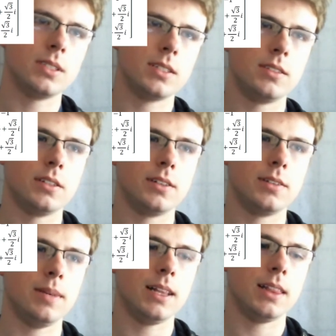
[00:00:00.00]
considered to
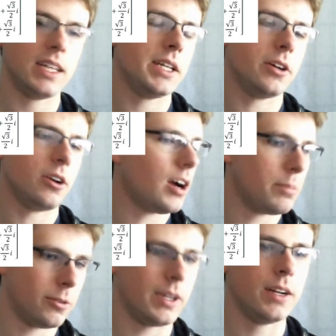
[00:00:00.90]
be a linear
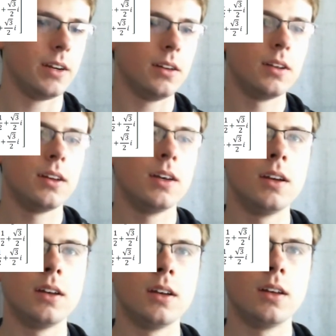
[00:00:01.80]
operator.
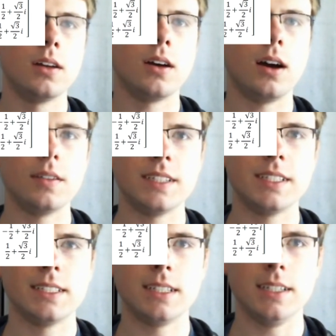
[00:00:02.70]

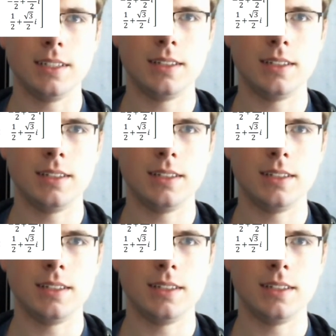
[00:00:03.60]
Obviously,